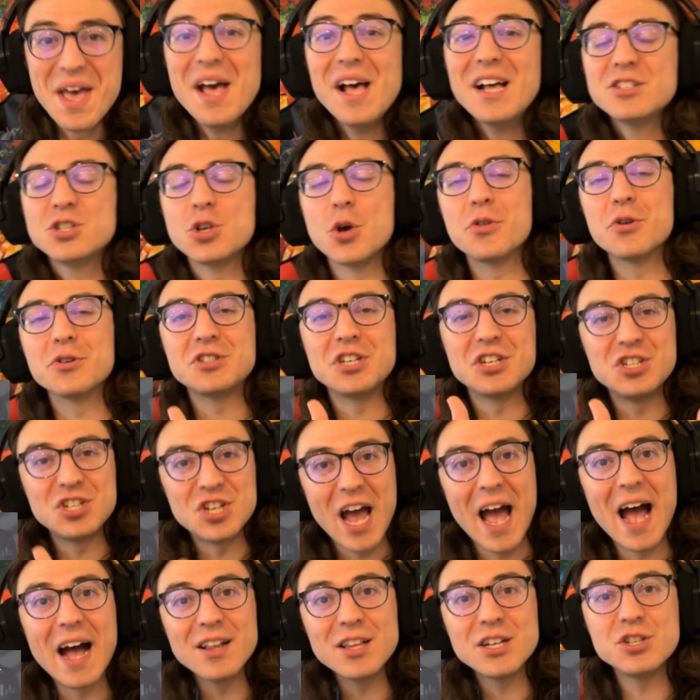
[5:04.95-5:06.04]
So there's a
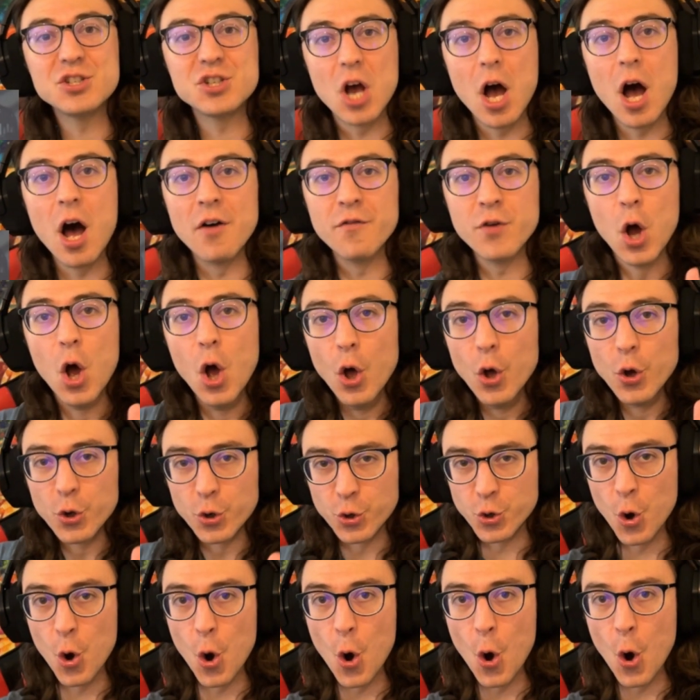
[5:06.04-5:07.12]
challenge of
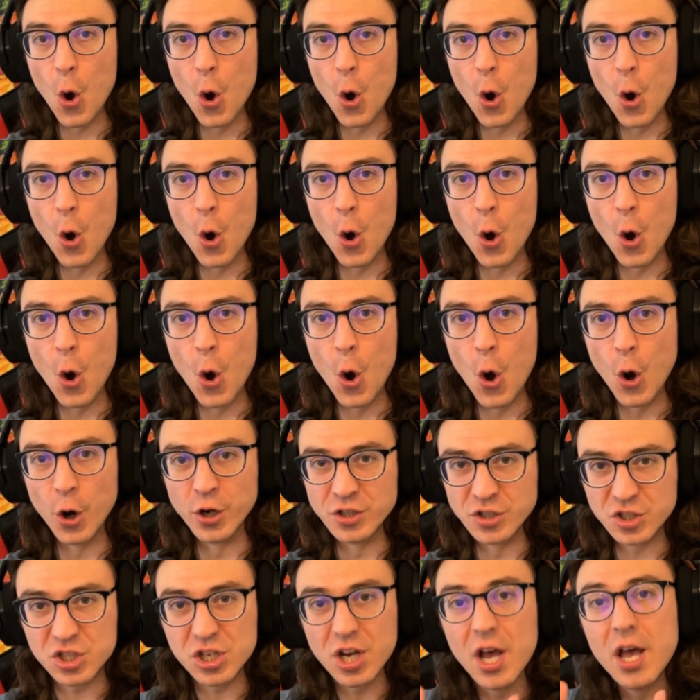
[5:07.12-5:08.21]

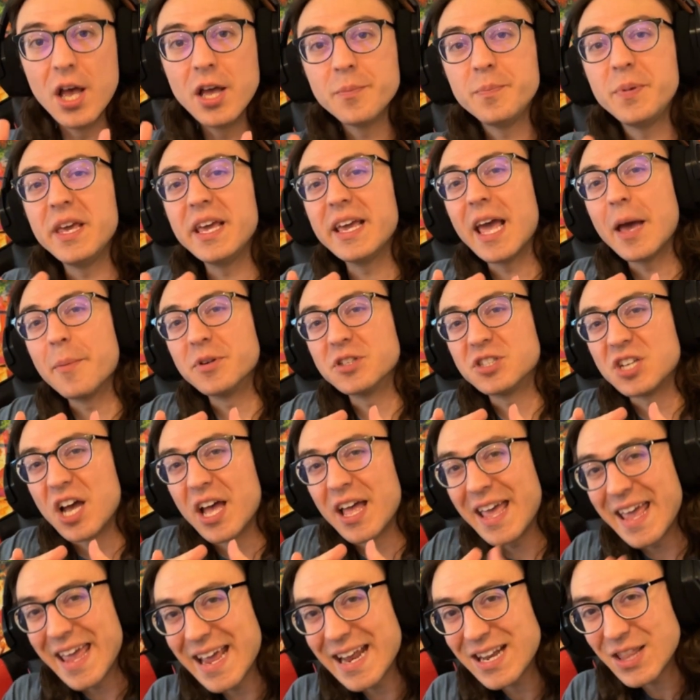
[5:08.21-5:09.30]
kings being able to
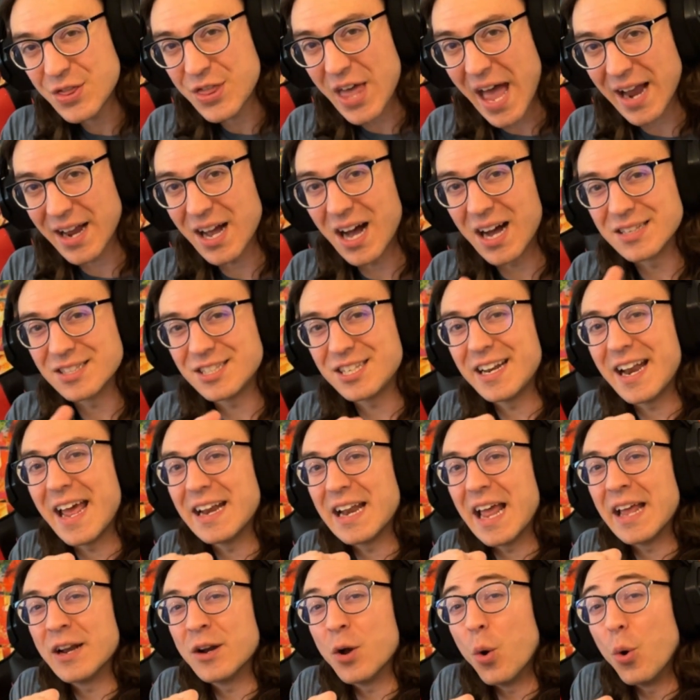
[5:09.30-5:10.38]
hit that consonant
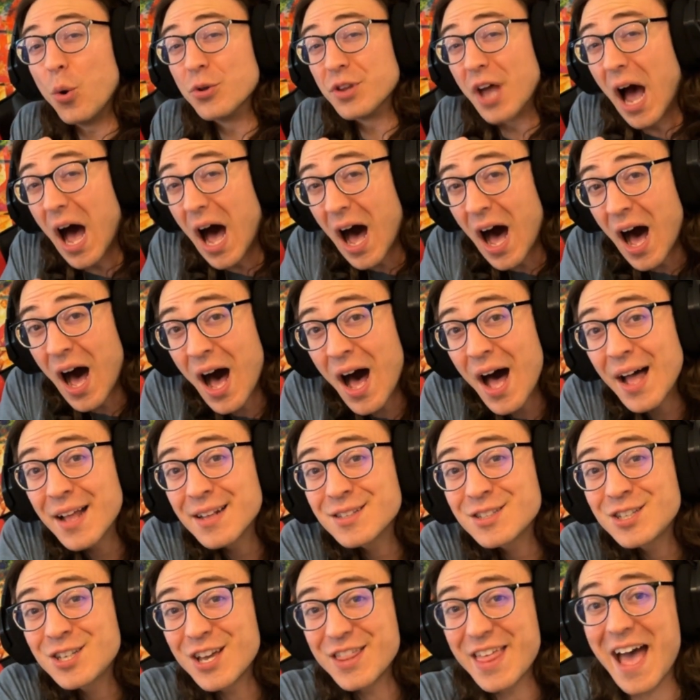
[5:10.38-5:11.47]
and hold on
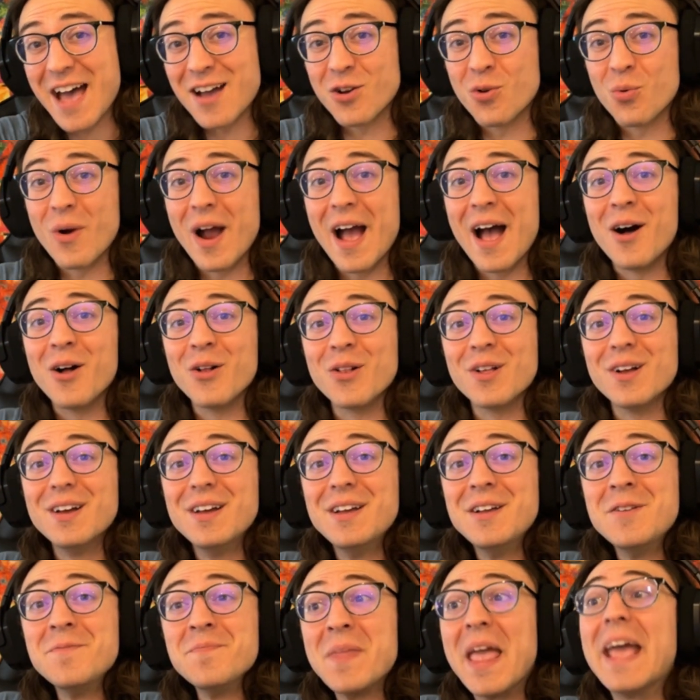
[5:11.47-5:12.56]
to that growl
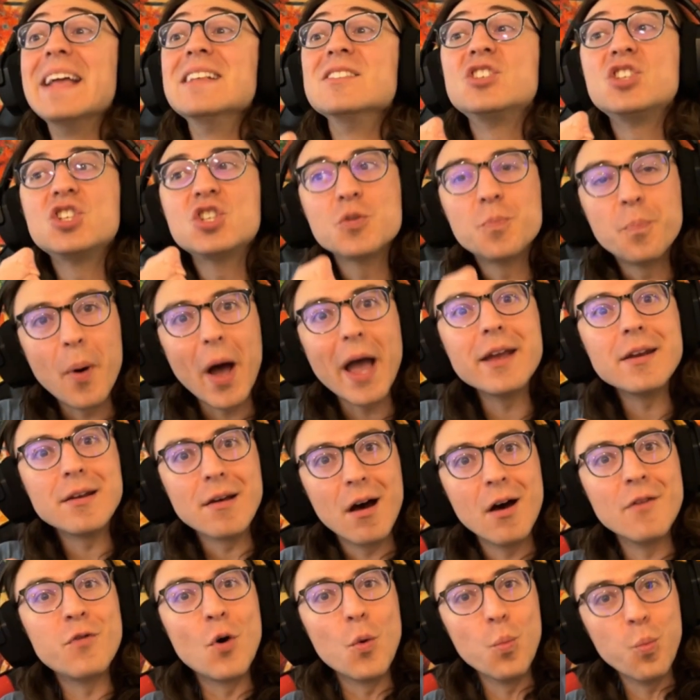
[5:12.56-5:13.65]
in spite
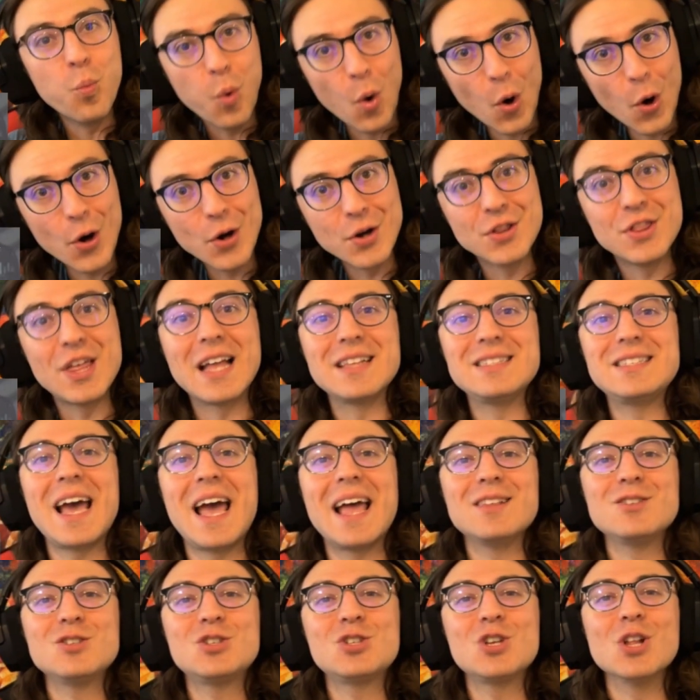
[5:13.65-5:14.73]
of a word that
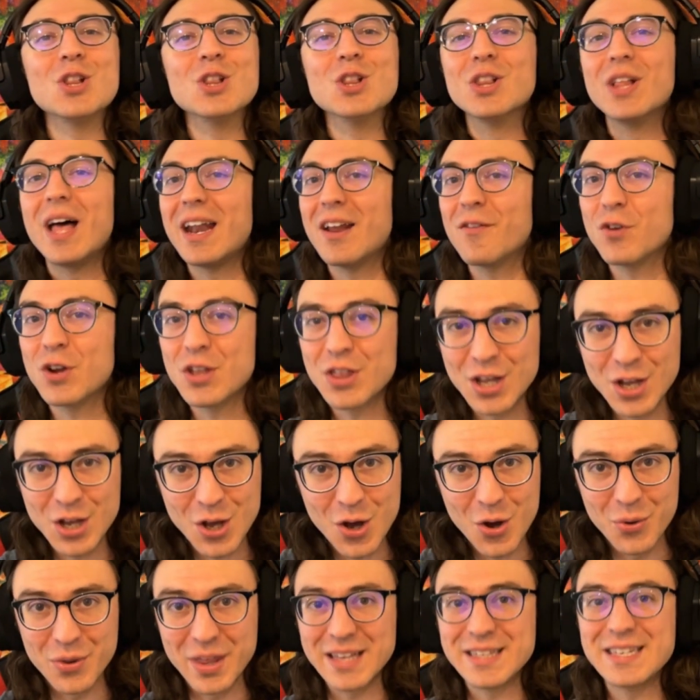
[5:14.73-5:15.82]
tends to let everything
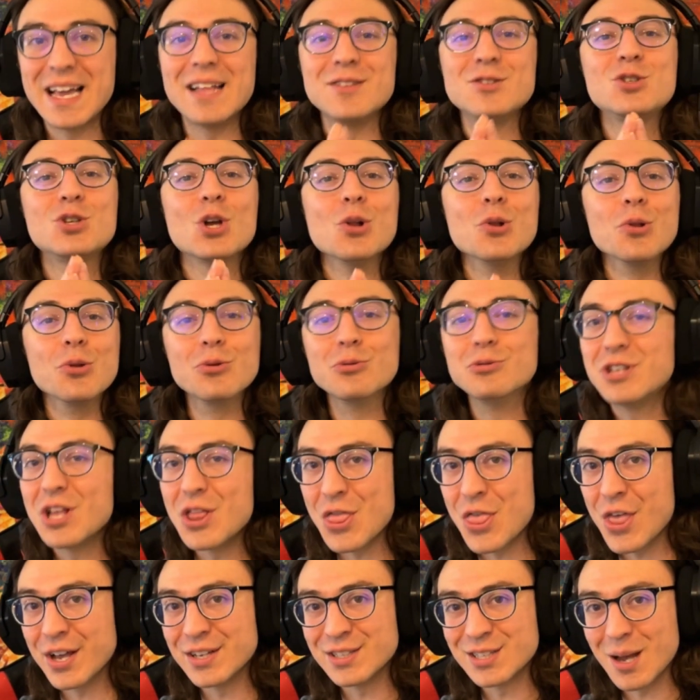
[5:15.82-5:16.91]
go, that tends to loosen
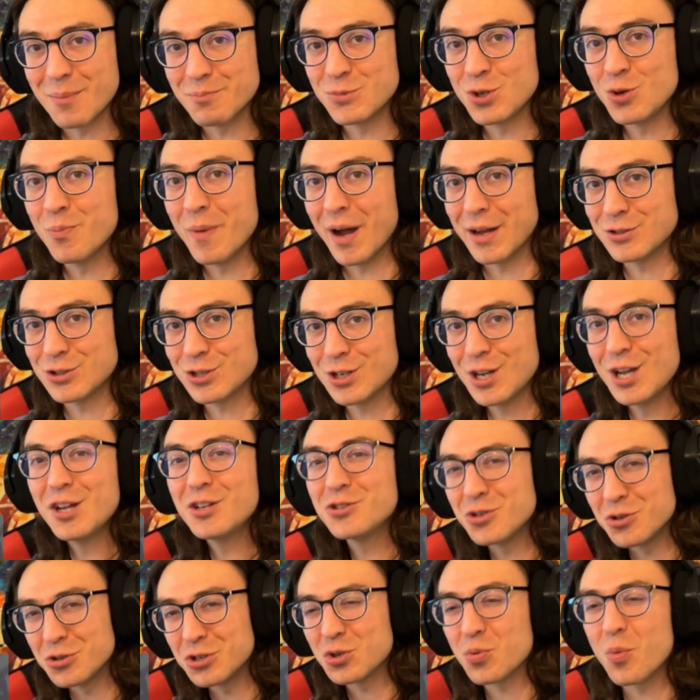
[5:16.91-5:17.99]
things up too much.
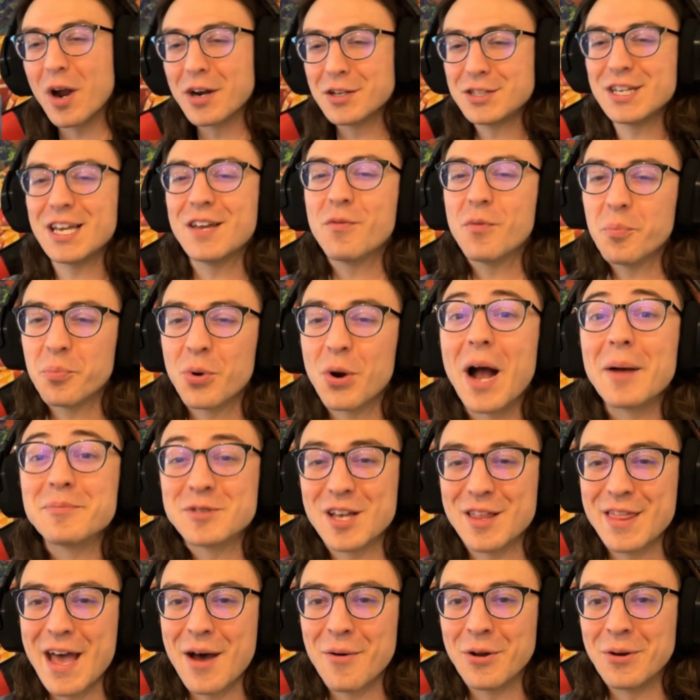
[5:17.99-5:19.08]
So just wanted to give him props
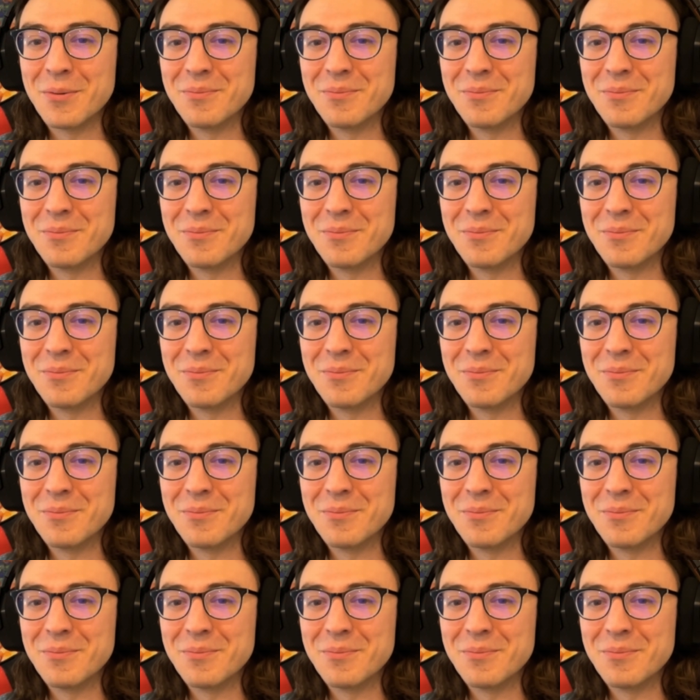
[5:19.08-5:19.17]
on that one.